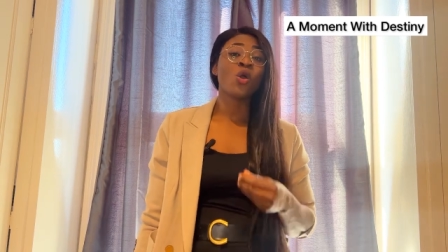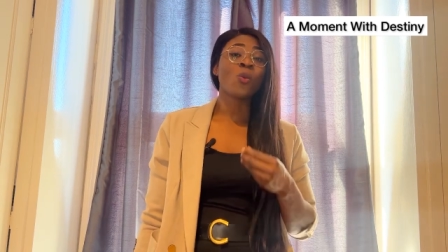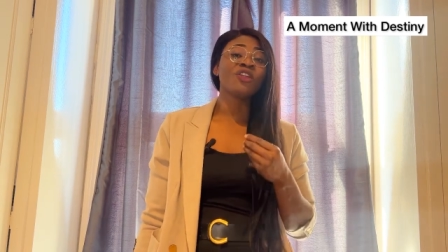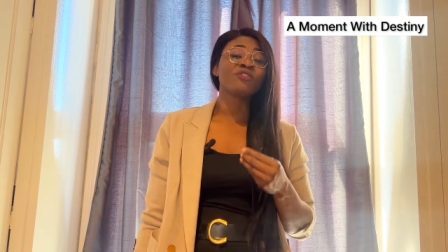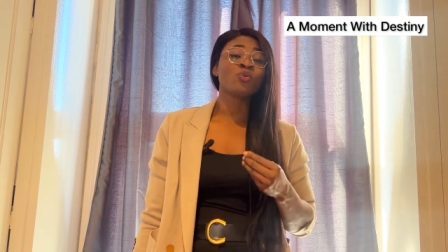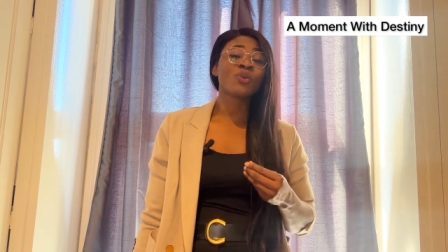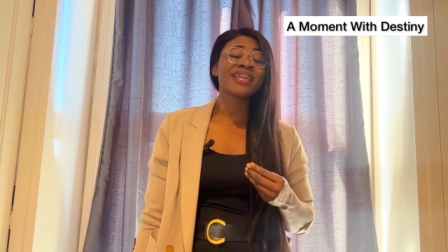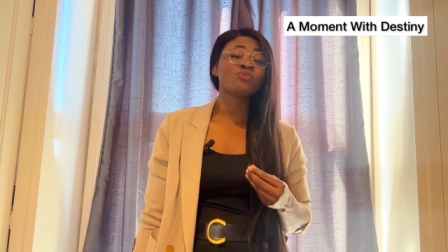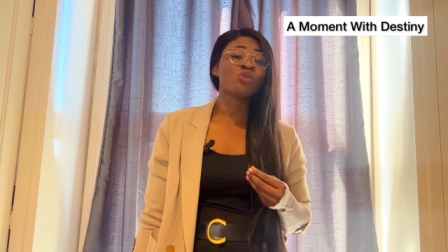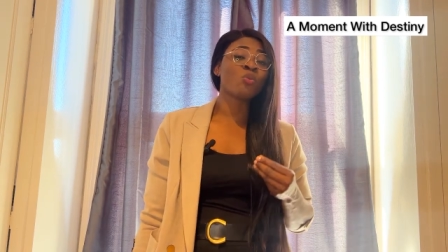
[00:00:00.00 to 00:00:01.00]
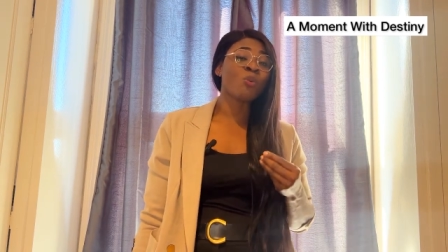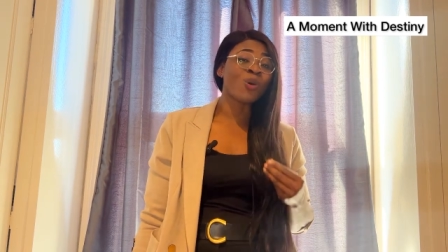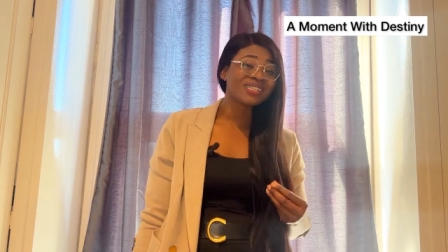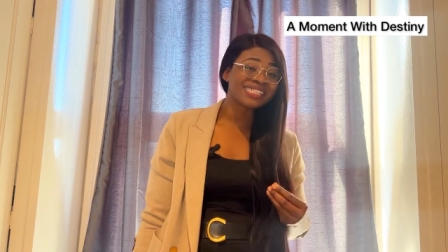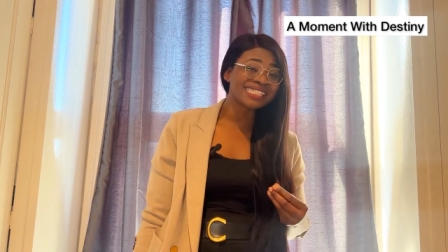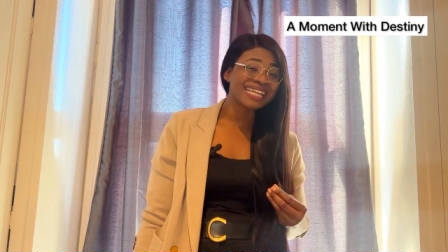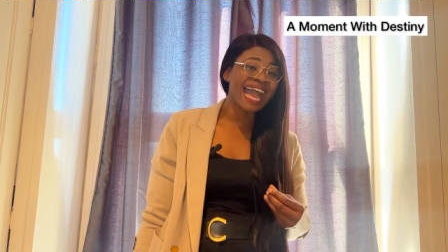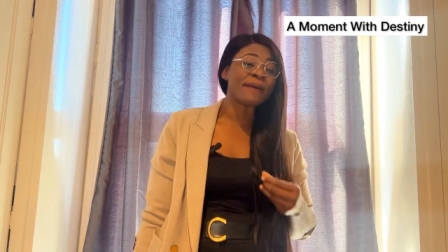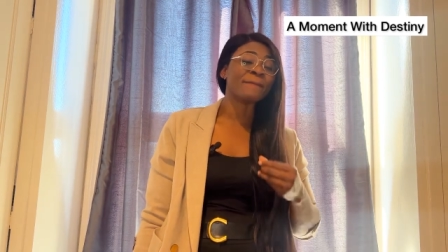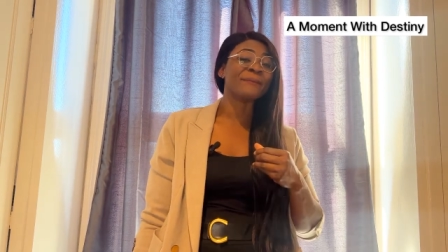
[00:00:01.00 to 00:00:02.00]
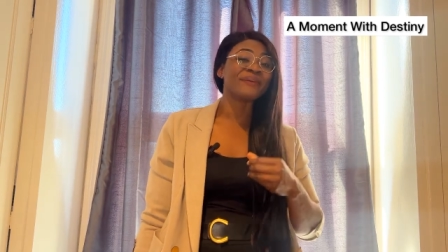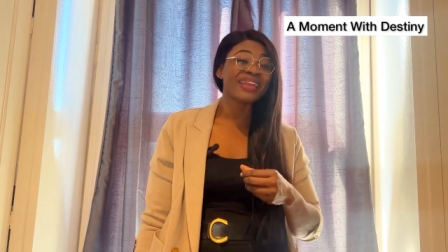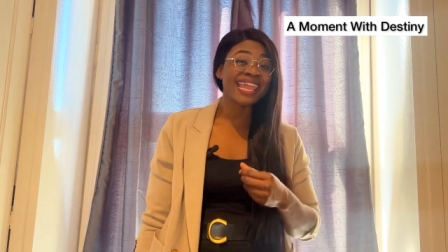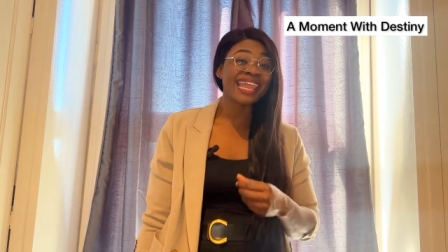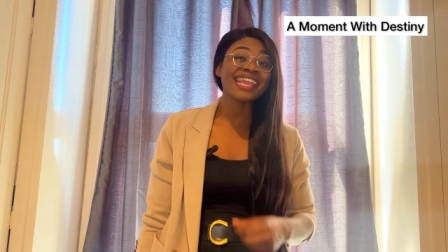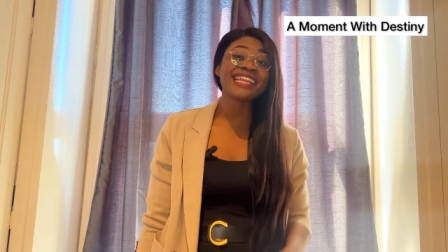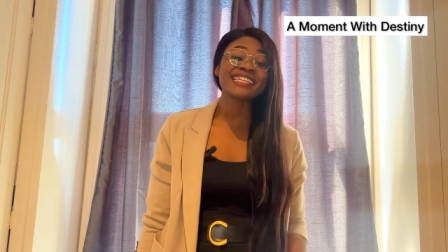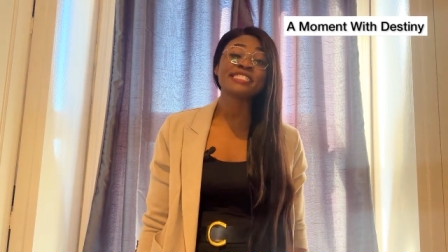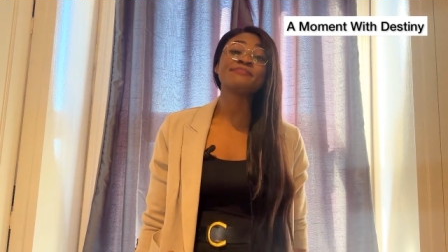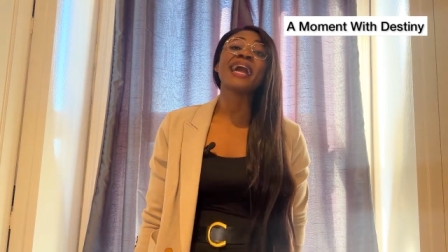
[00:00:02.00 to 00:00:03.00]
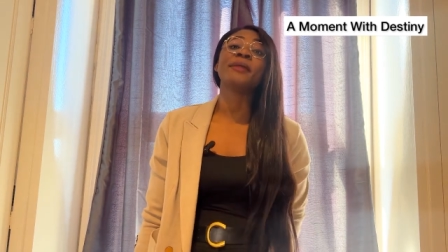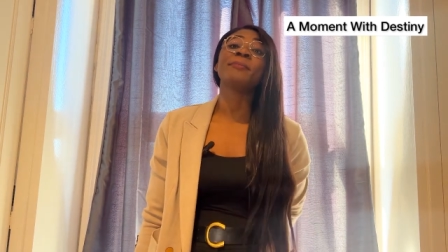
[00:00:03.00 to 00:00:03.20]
One of the ways we watch and pray is by